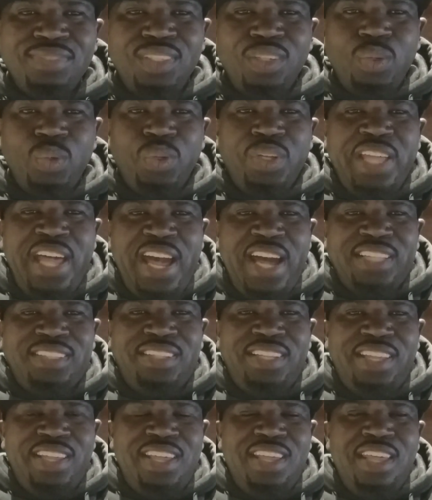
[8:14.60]
You
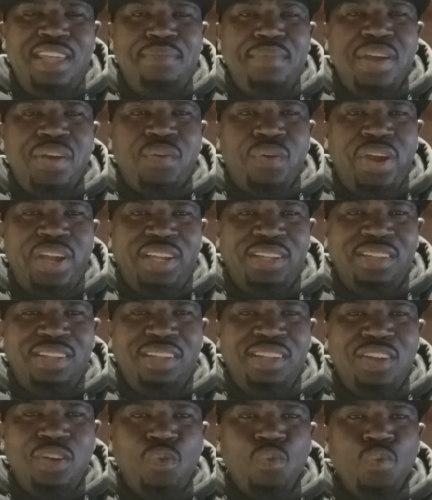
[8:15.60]
got immigrant
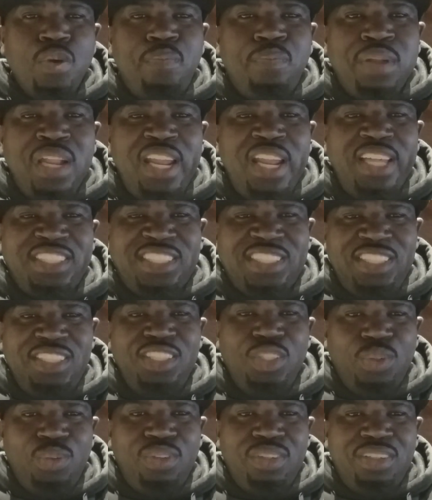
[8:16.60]
replacing
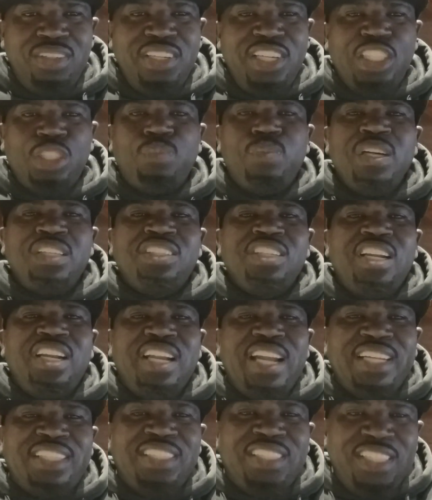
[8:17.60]
you, especially
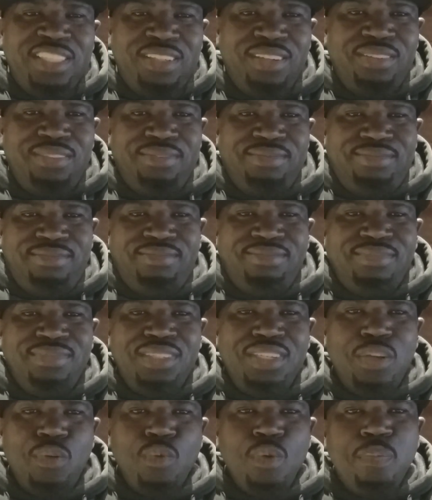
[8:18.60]
Latino,
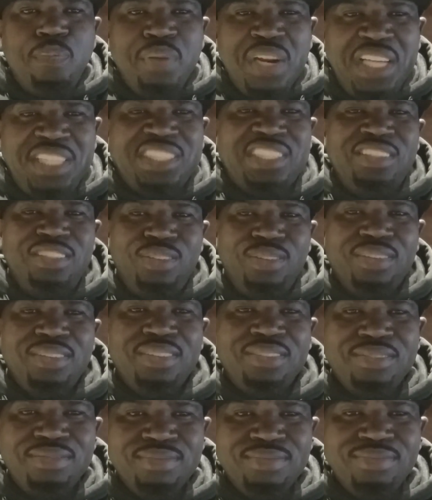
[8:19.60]
replacing you.
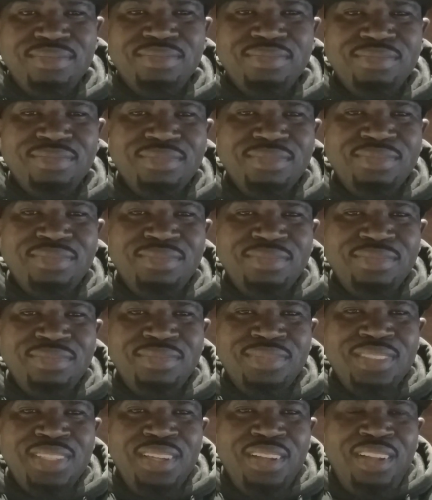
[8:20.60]

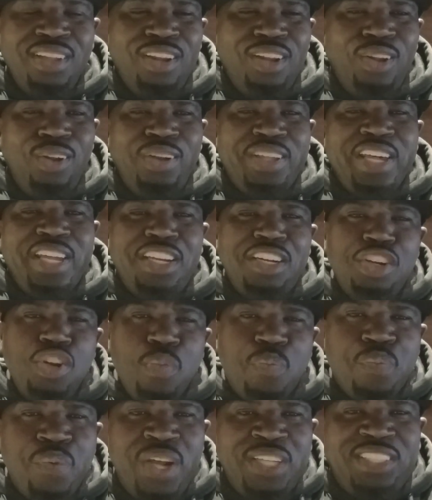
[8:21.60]
Look at the new
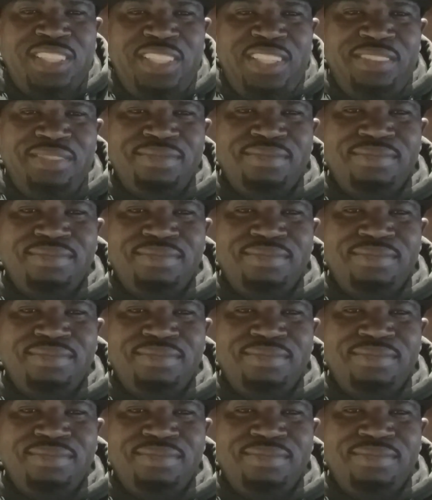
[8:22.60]
president.